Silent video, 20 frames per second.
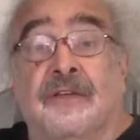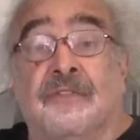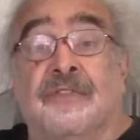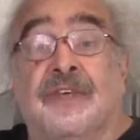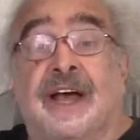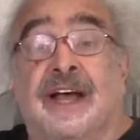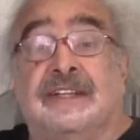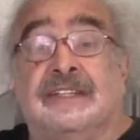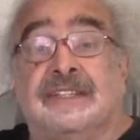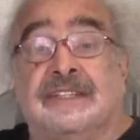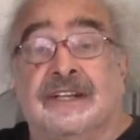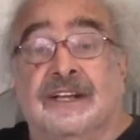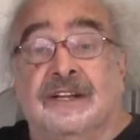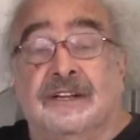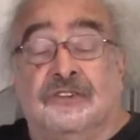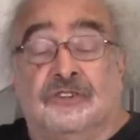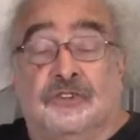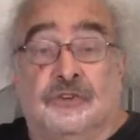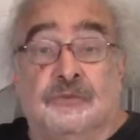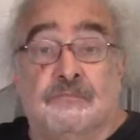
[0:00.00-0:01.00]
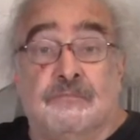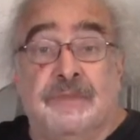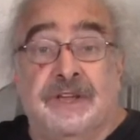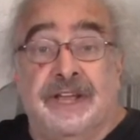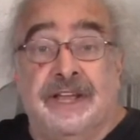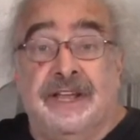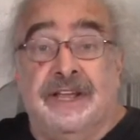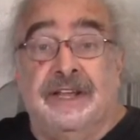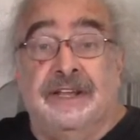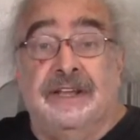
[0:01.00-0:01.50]
That to
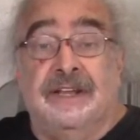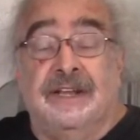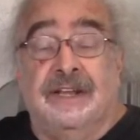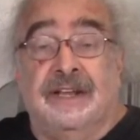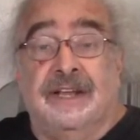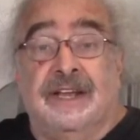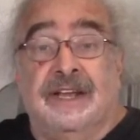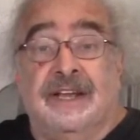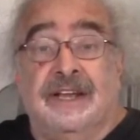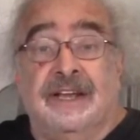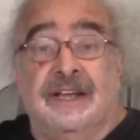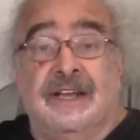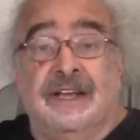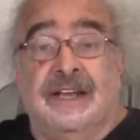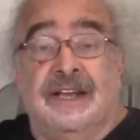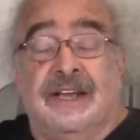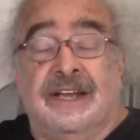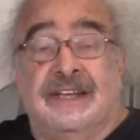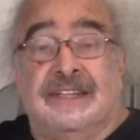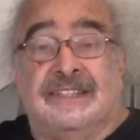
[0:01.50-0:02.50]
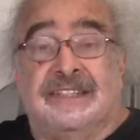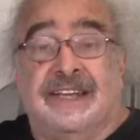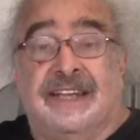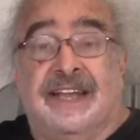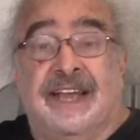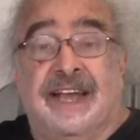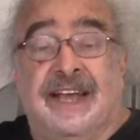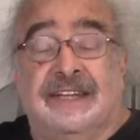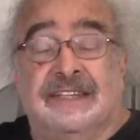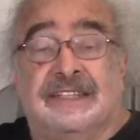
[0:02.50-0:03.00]
me, is
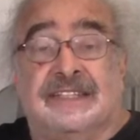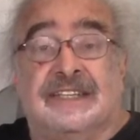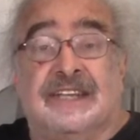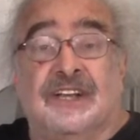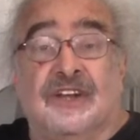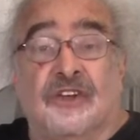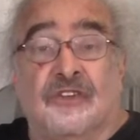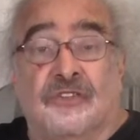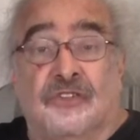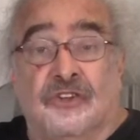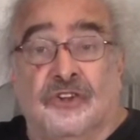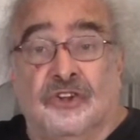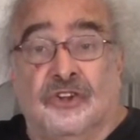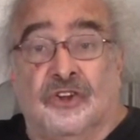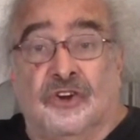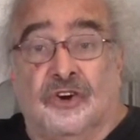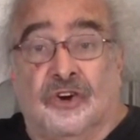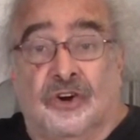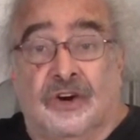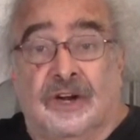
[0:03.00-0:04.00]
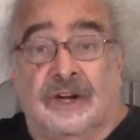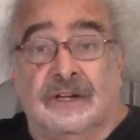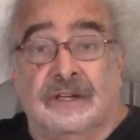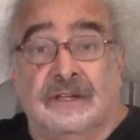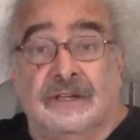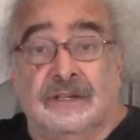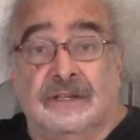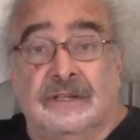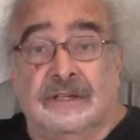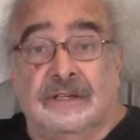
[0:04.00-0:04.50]
against the law.
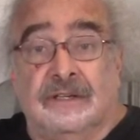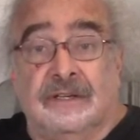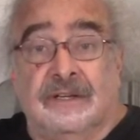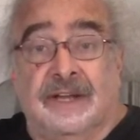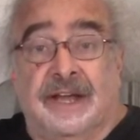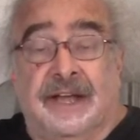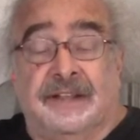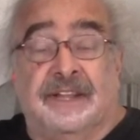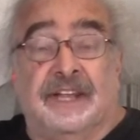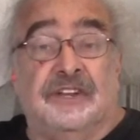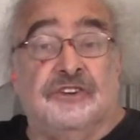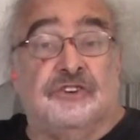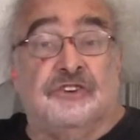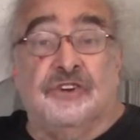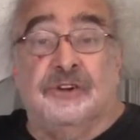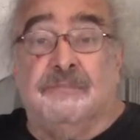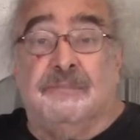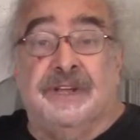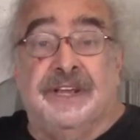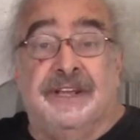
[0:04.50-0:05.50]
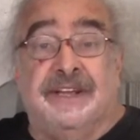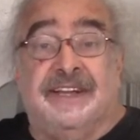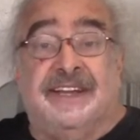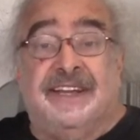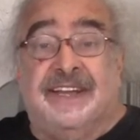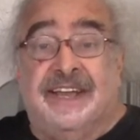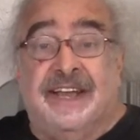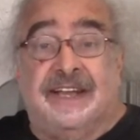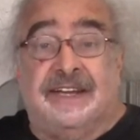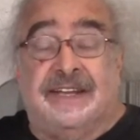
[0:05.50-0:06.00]
And they should be
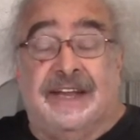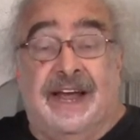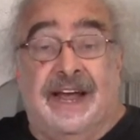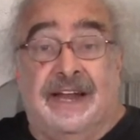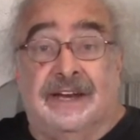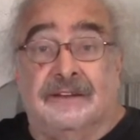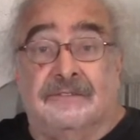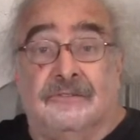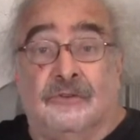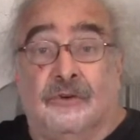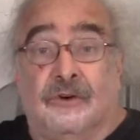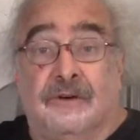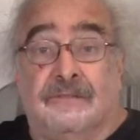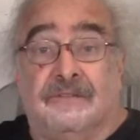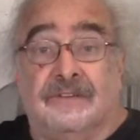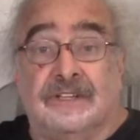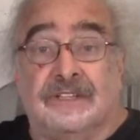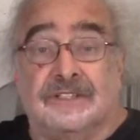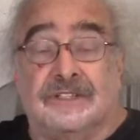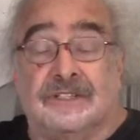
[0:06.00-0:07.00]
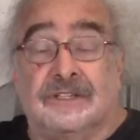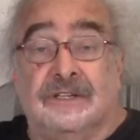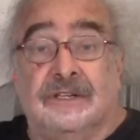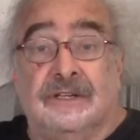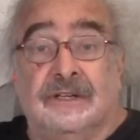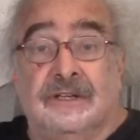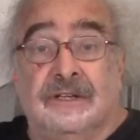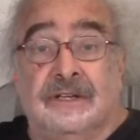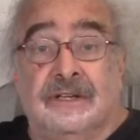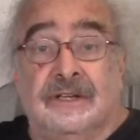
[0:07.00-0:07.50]
kicked out of office
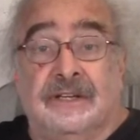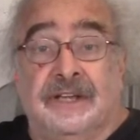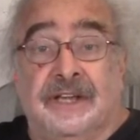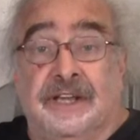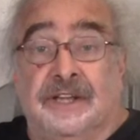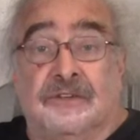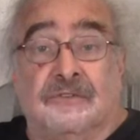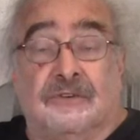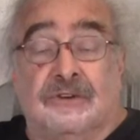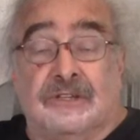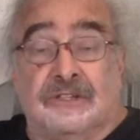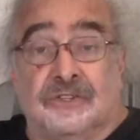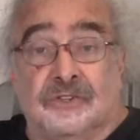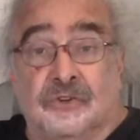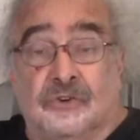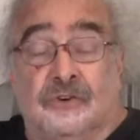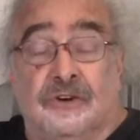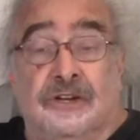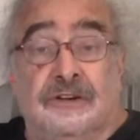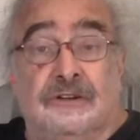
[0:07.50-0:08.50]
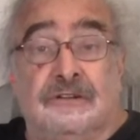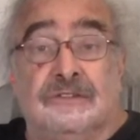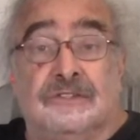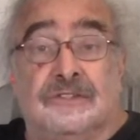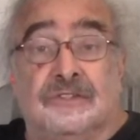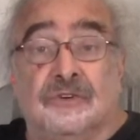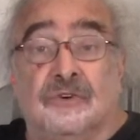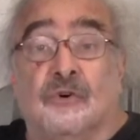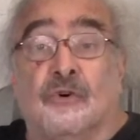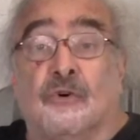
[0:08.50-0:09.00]
either as
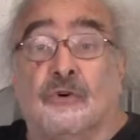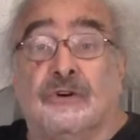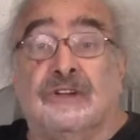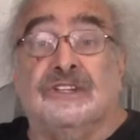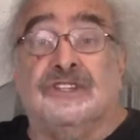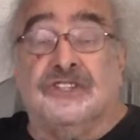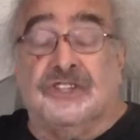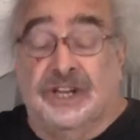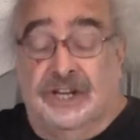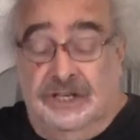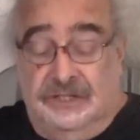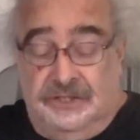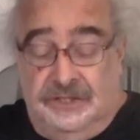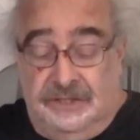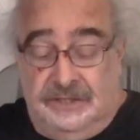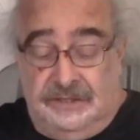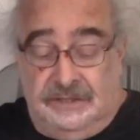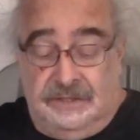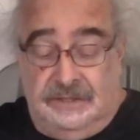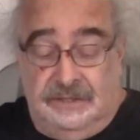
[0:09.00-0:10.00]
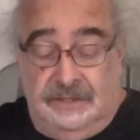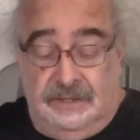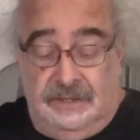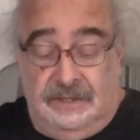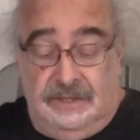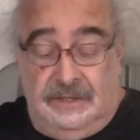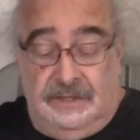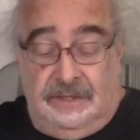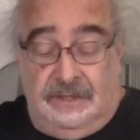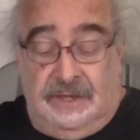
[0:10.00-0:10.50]
lawyers or as judges.
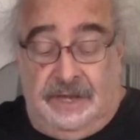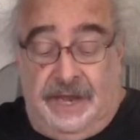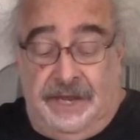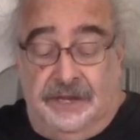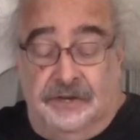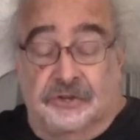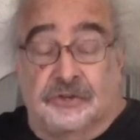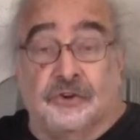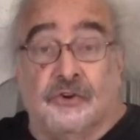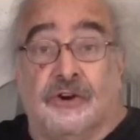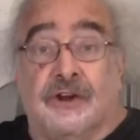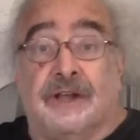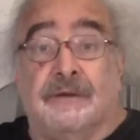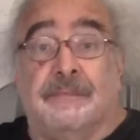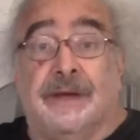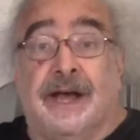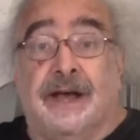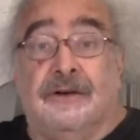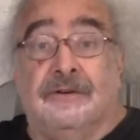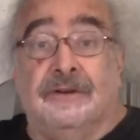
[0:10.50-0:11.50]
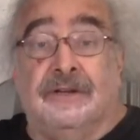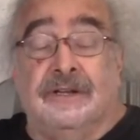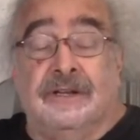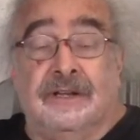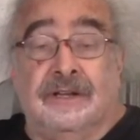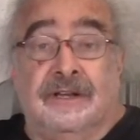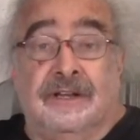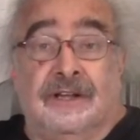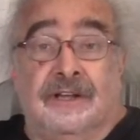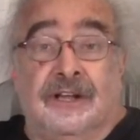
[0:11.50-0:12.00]
I can talk about
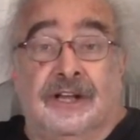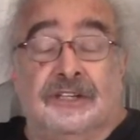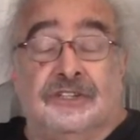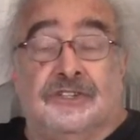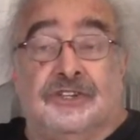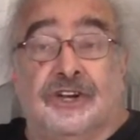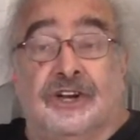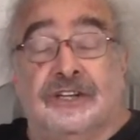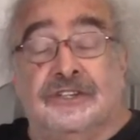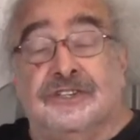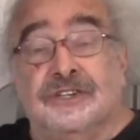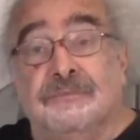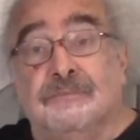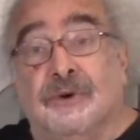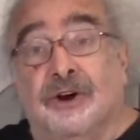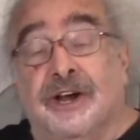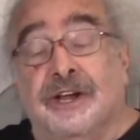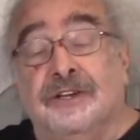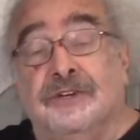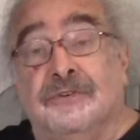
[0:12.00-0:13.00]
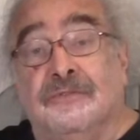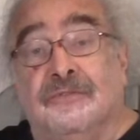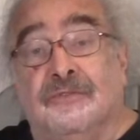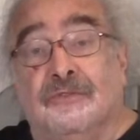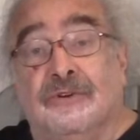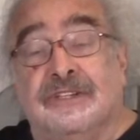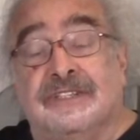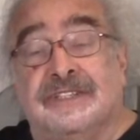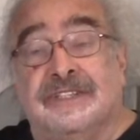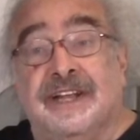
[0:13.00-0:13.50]
a judge in my
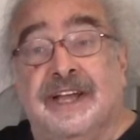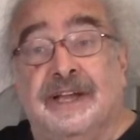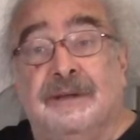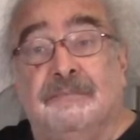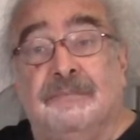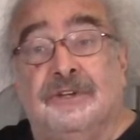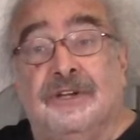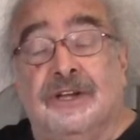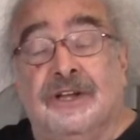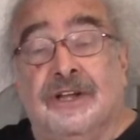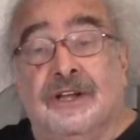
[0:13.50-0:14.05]
divorce named